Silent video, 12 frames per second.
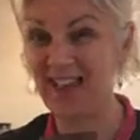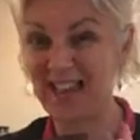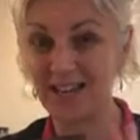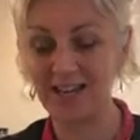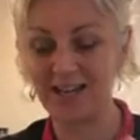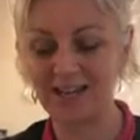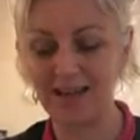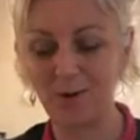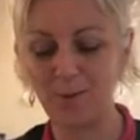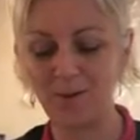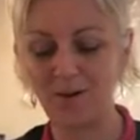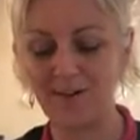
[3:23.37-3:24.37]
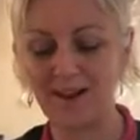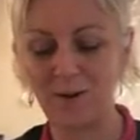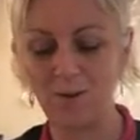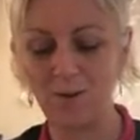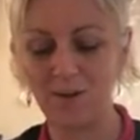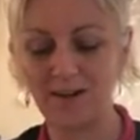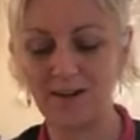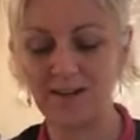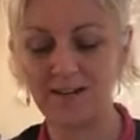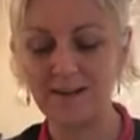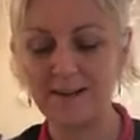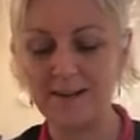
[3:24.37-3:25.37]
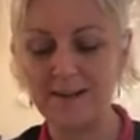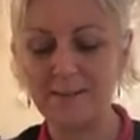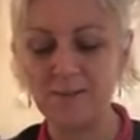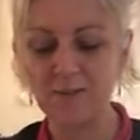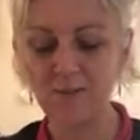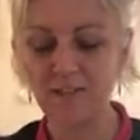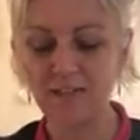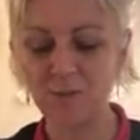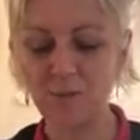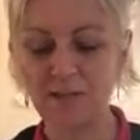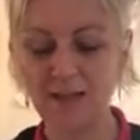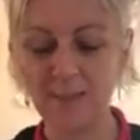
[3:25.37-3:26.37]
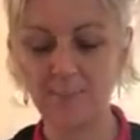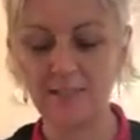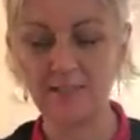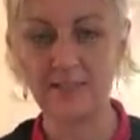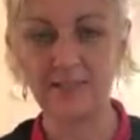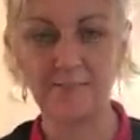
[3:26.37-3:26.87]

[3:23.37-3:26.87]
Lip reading: any cacao butter at all in it. So that's what happens.